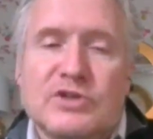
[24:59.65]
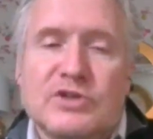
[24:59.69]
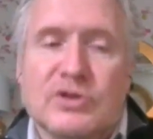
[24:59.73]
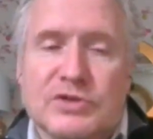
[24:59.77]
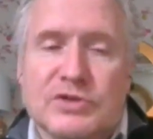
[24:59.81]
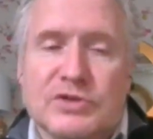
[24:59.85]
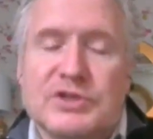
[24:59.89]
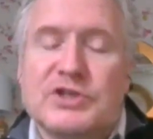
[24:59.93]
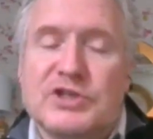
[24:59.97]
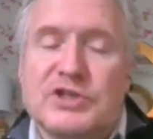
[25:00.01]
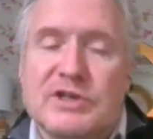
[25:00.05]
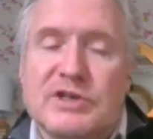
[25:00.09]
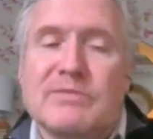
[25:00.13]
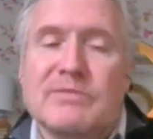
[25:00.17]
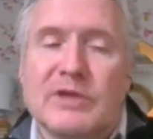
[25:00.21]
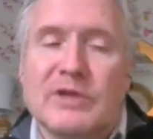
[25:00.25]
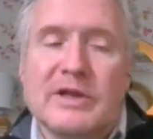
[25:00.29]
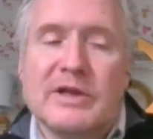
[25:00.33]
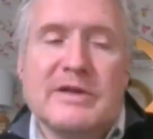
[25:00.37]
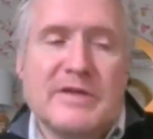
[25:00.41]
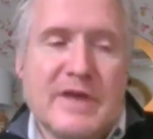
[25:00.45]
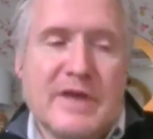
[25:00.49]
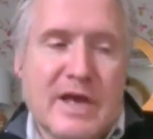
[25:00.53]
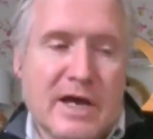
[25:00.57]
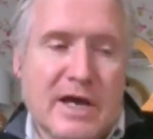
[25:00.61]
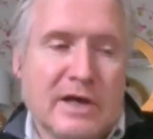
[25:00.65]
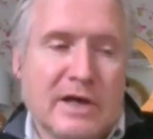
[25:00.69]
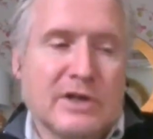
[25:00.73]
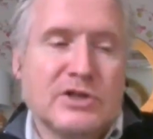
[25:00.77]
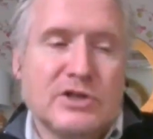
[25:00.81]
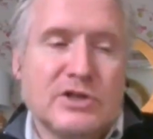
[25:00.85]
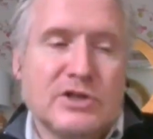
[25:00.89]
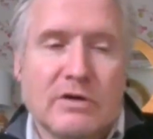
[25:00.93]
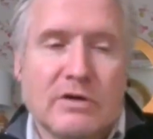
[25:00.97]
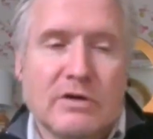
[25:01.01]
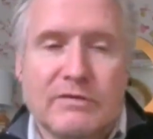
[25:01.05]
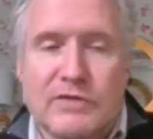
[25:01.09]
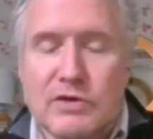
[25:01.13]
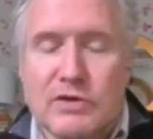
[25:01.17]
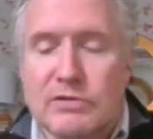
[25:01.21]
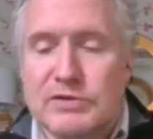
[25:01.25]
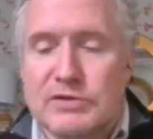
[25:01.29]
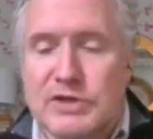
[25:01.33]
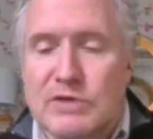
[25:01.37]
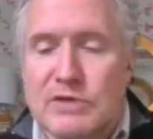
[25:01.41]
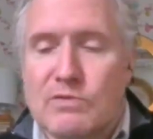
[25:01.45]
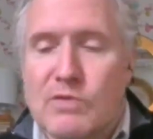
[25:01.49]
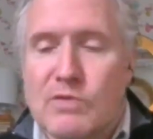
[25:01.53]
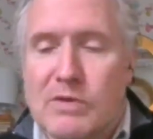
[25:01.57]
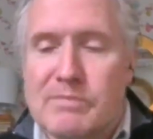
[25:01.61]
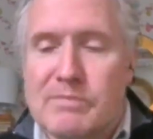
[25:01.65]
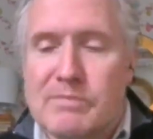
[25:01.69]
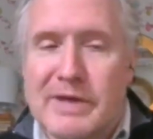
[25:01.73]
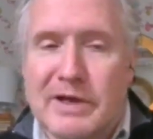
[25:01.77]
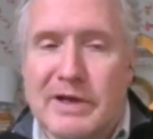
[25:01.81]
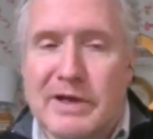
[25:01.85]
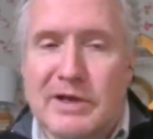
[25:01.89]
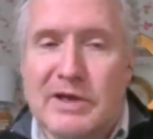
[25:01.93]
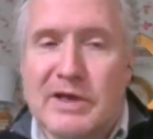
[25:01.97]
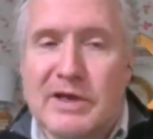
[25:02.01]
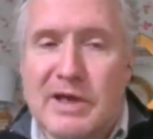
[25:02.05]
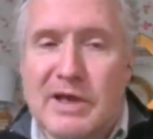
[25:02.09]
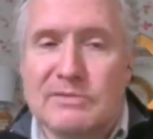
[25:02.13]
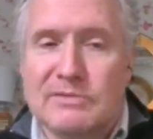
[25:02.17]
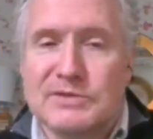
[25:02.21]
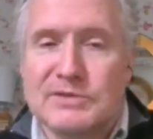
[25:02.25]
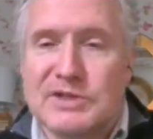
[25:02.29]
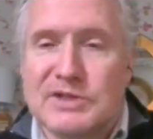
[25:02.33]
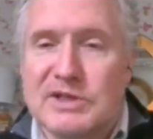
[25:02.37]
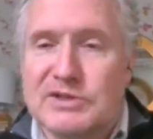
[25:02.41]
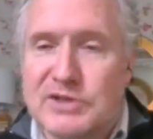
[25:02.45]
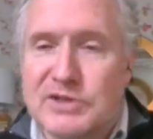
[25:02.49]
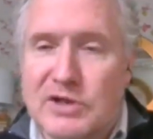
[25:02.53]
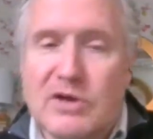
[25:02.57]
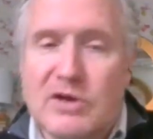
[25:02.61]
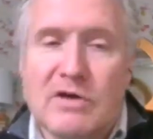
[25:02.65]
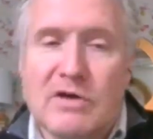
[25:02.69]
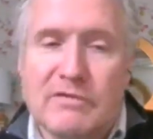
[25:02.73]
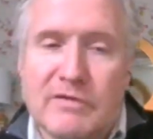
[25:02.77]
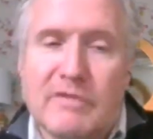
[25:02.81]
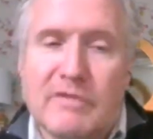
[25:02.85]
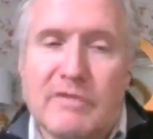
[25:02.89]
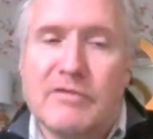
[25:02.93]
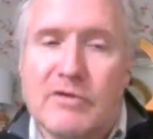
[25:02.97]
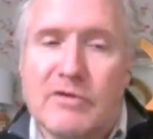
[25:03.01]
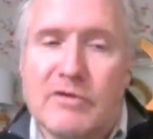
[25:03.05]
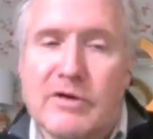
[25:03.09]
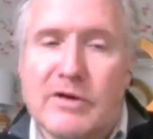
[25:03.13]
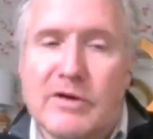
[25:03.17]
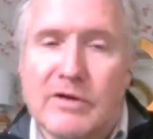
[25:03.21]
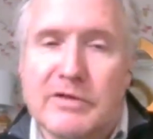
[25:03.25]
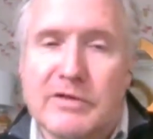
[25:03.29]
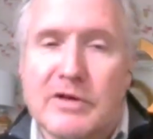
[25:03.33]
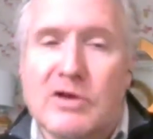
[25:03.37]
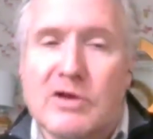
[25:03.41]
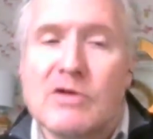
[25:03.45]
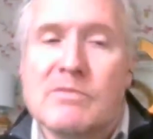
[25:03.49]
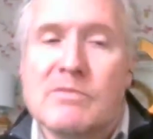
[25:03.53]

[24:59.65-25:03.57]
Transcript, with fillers: just simply the act of using one bank account as a cover for another